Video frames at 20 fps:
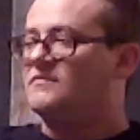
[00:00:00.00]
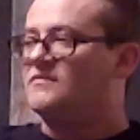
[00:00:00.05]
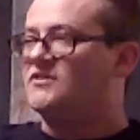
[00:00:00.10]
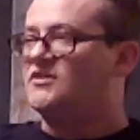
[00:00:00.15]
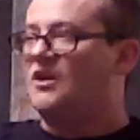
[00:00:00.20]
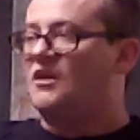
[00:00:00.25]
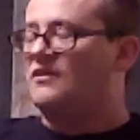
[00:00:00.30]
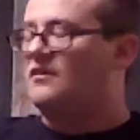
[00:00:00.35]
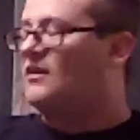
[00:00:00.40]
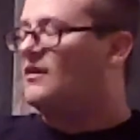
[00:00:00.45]

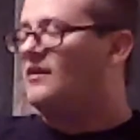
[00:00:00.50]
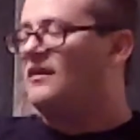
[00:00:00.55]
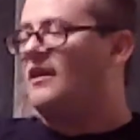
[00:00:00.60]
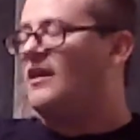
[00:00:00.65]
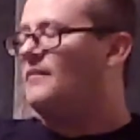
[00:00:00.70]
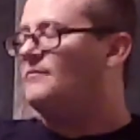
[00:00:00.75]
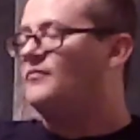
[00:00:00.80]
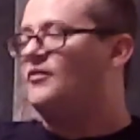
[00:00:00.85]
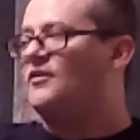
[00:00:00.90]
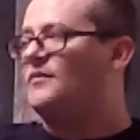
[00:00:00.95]
Sean
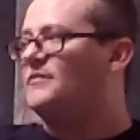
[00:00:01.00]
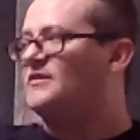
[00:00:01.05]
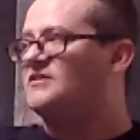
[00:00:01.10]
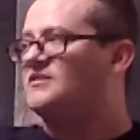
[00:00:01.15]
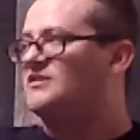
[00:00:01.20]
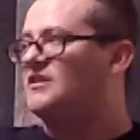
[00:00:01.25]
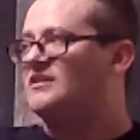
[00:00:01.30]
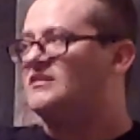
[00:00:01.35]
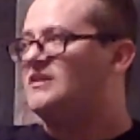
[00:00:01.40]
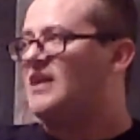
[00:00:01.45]
Cunningham pretty much
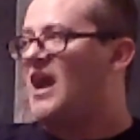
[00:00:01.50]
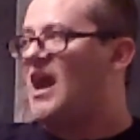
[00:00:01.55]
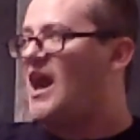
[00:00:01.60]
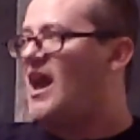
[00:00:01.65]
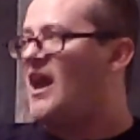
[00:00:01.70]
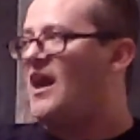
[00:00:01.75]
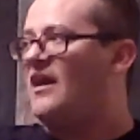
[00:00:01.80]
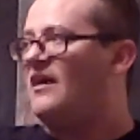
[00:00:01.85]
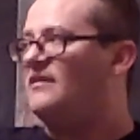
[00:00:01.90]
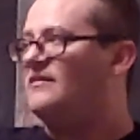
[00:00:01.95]
just
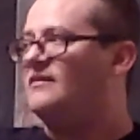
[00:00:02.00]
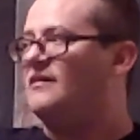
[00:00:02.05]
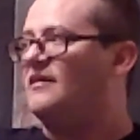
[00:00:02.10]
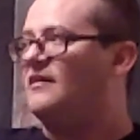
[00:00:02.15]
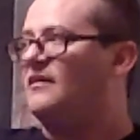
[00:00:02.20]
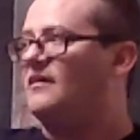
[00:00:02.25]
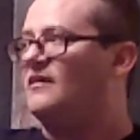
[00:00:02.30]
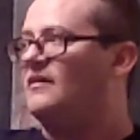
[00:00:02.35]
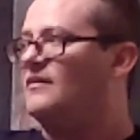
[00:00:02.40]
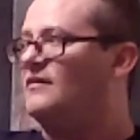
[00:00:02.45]
had
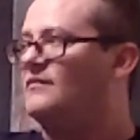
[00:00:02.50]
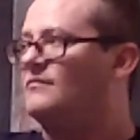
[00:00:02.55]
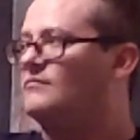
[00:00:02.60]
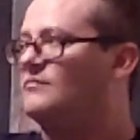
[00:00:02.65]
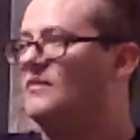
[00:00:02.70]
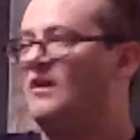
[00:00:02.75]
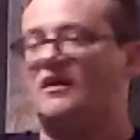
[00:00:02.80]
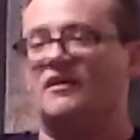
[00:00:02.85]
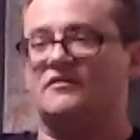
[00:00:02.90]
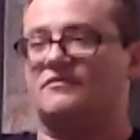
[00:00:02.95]

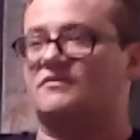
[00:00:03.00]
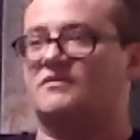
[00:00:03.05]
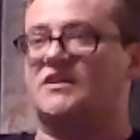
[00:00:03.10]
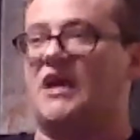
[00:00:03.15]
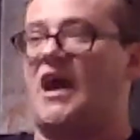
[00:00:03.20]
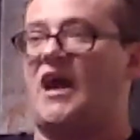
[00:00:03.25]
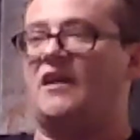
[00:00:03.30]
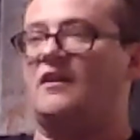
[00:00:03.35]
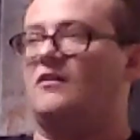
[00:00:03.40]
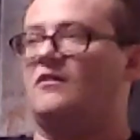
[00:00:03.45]
a
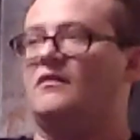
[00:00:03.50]
title.